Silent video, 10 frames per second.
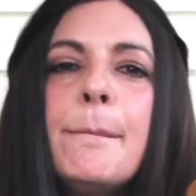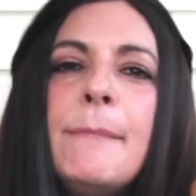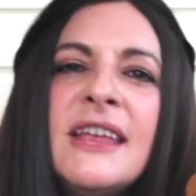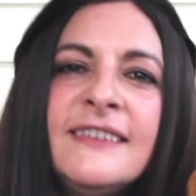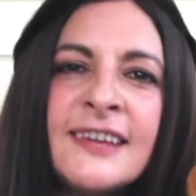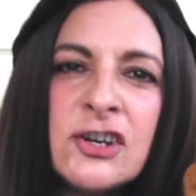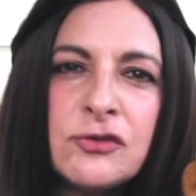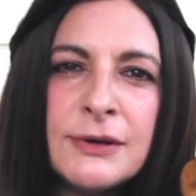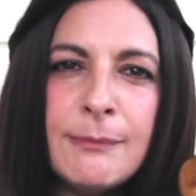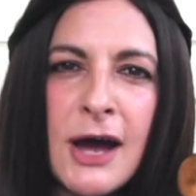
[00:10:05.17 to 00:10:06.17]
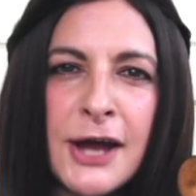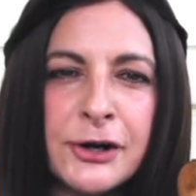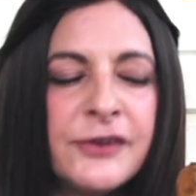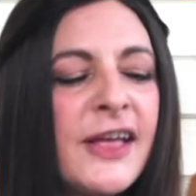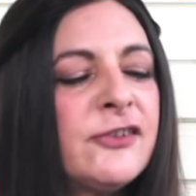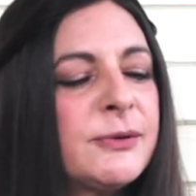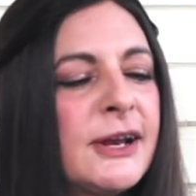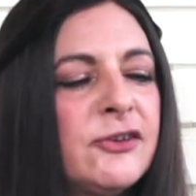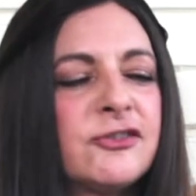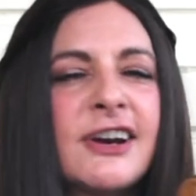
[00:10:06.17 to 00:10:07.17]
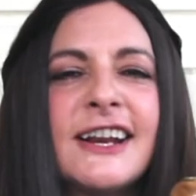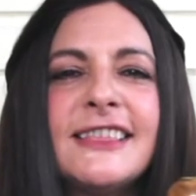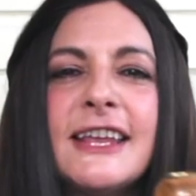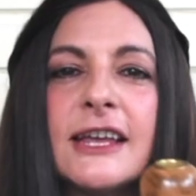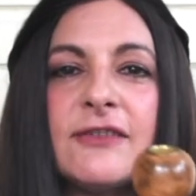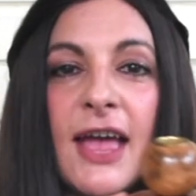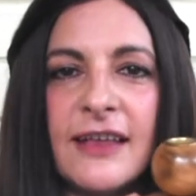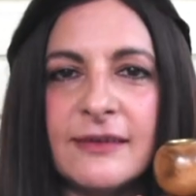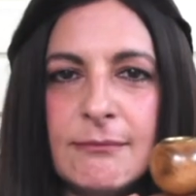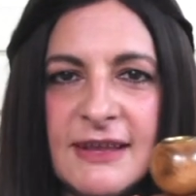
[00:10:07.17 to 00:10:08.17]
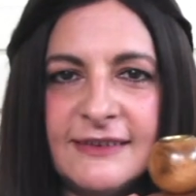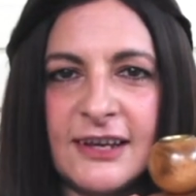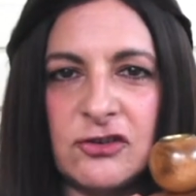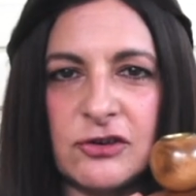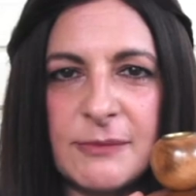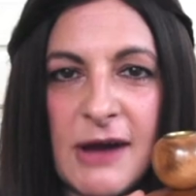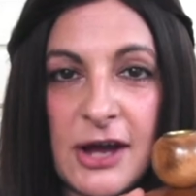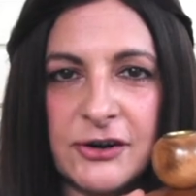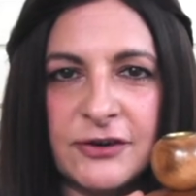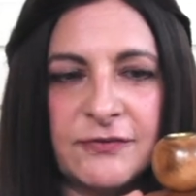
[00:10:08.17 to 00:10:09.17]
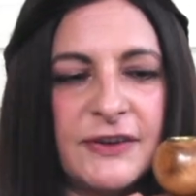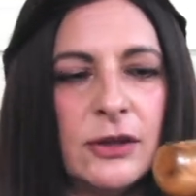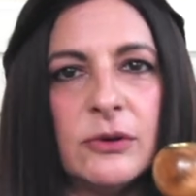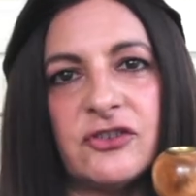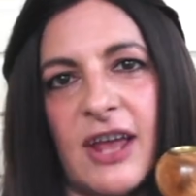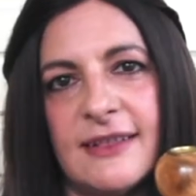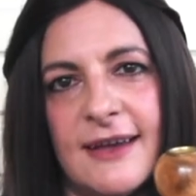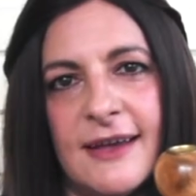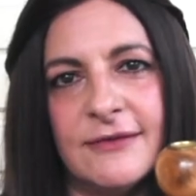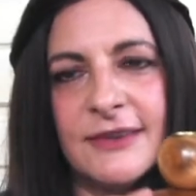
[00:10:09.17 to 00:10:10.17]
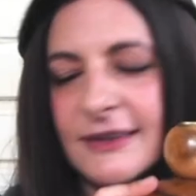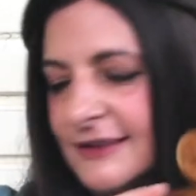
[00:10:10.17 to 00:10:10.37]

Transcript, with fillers: mid-century modern. That's what I was trying to think of. It has a mid-century modern feel, which I love.